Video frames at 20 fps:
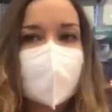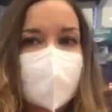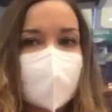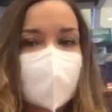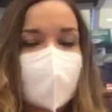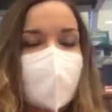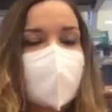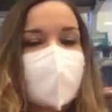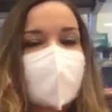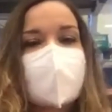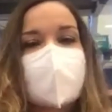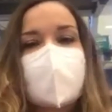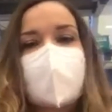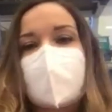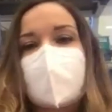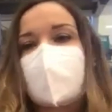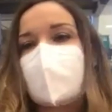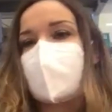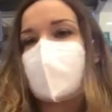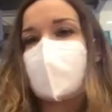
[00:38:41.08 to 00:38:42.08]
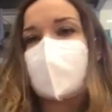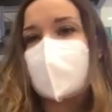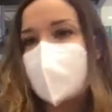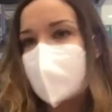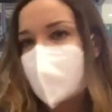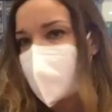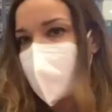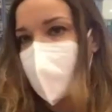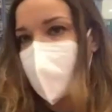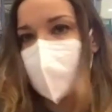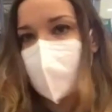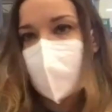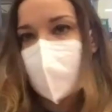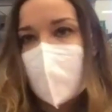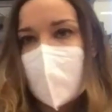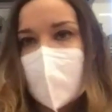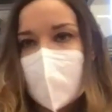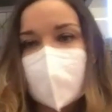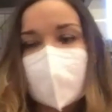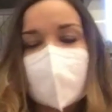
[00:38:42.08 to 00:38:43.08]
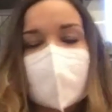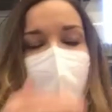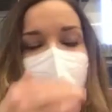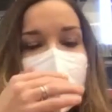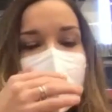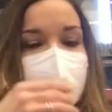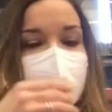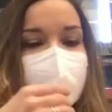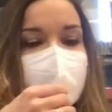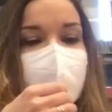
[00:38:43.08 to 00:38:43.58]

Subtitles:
like stage 0 or 1, and